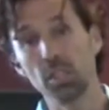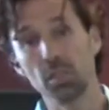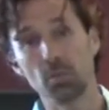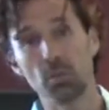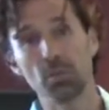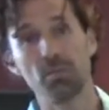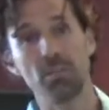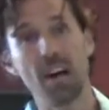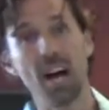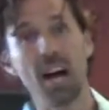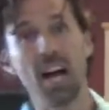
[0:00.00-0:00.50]

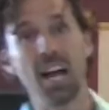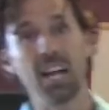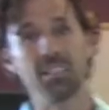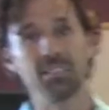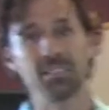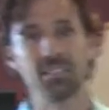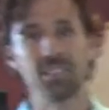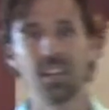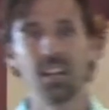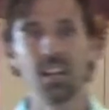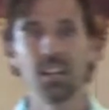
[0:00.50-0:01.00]

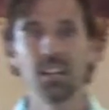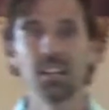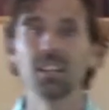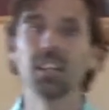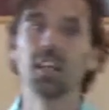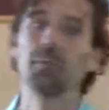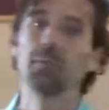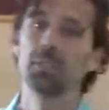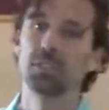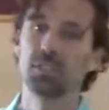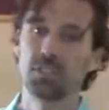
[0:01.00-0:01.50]
revised
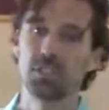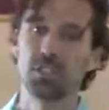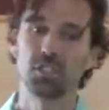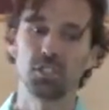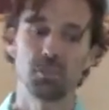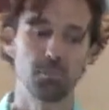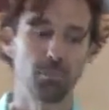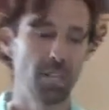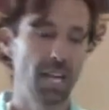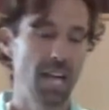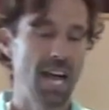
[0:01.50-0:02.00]
lemon
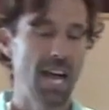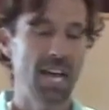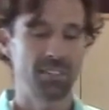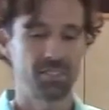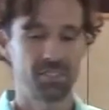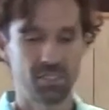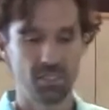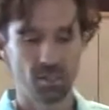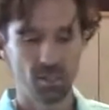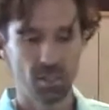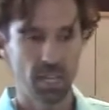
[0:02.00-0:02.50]
ginger
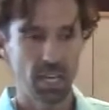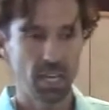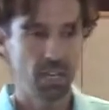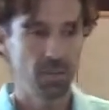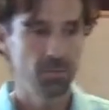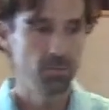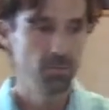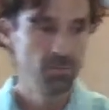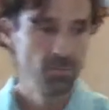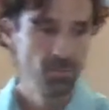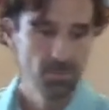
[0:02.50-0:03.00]
blast,
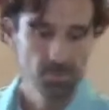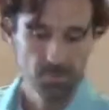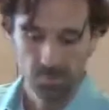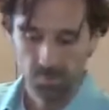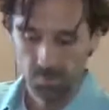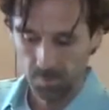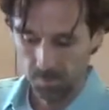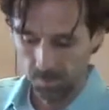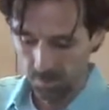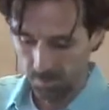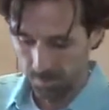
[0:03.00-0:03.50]
okay?
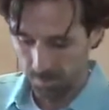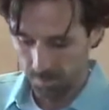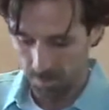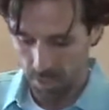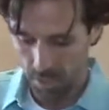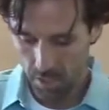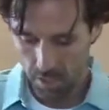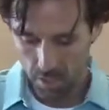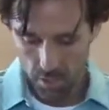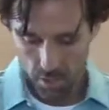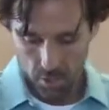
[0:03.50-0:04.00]

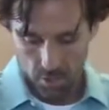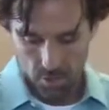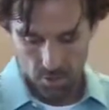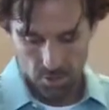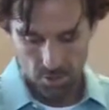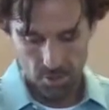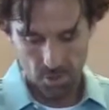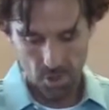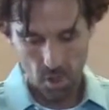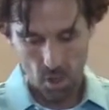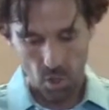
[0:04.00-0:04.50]

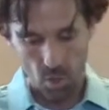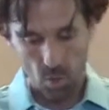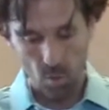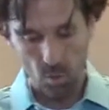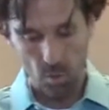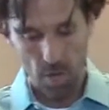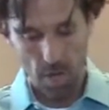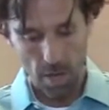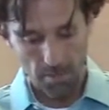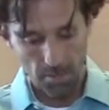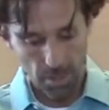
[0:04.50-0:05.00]
So
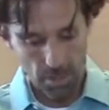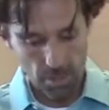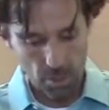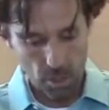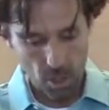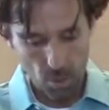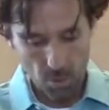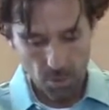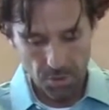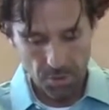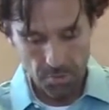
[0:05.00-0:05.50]
I'm gonna
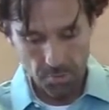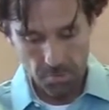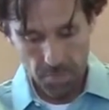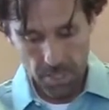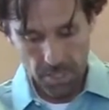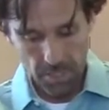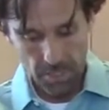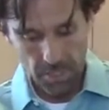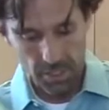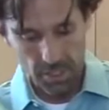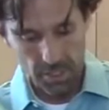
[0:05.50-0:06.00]
go with the
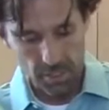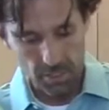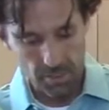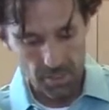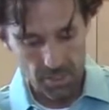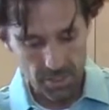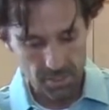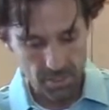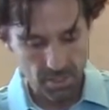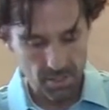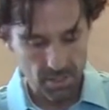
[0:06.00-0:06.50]
mint here.
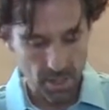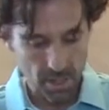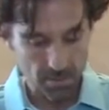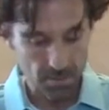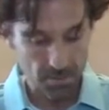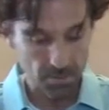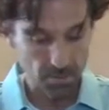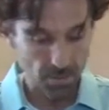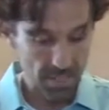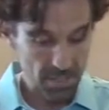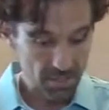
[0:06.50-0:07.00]
This is
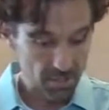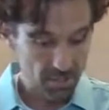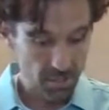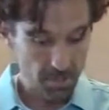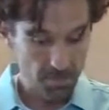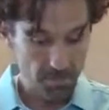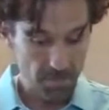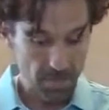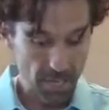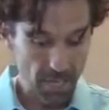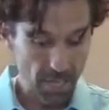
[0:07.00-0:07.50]
freshly
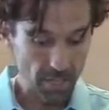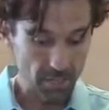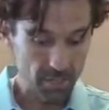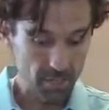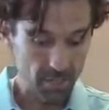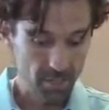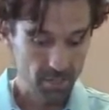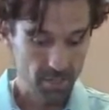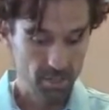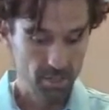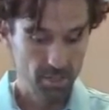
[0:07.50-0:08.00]
picked
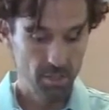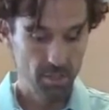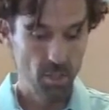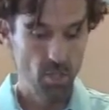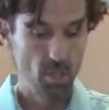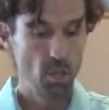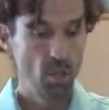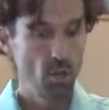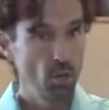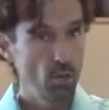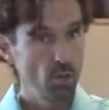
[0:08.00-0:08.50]

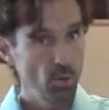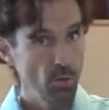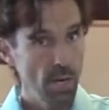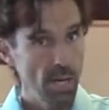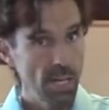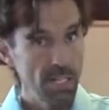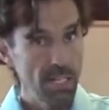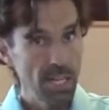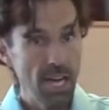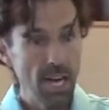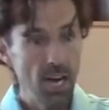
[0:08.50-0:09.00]

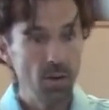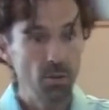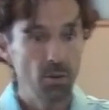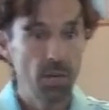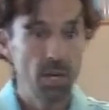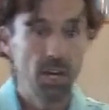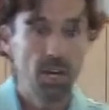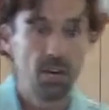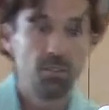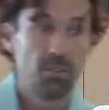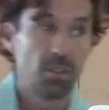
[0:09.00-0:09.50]
right out
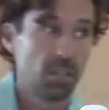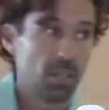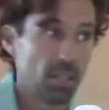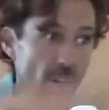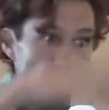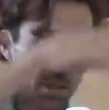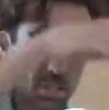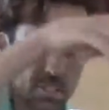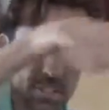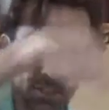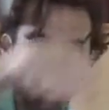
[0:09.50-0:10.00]
of the
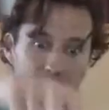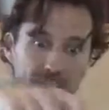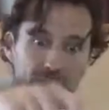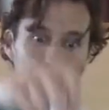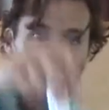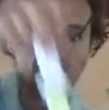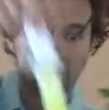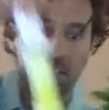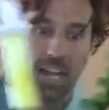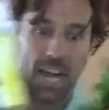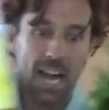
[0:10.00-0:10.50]
garden here.
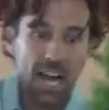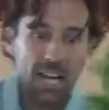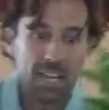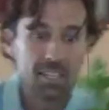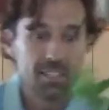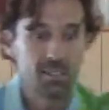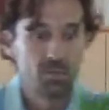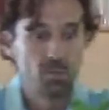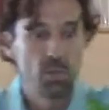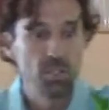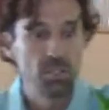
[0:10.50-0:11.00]
So that
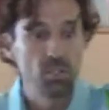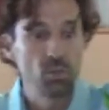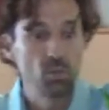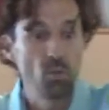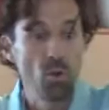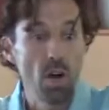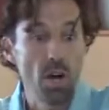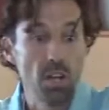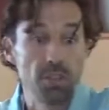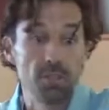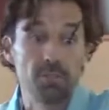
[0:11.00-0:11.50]
is what you
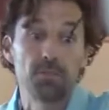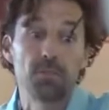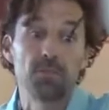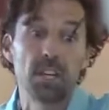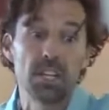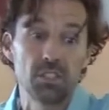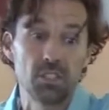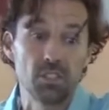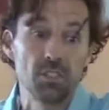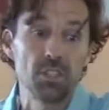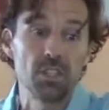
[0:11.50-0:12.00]
want. The
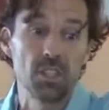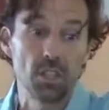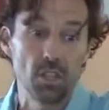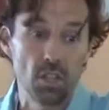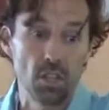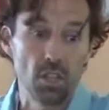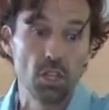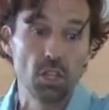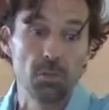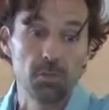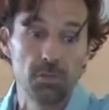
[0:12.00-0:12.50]
fresher the
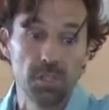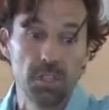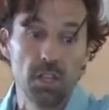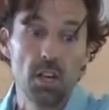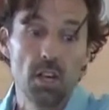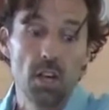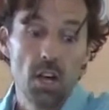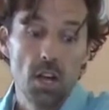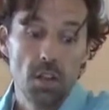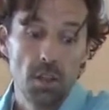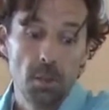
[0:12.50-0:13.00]
herbs,
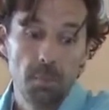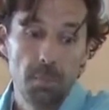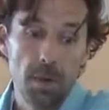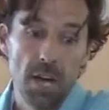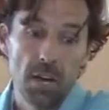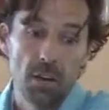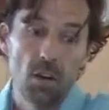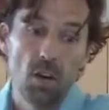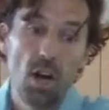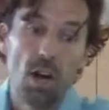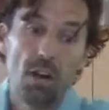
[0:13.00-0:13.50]
the
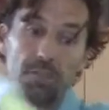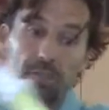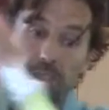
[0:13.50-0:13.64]
better off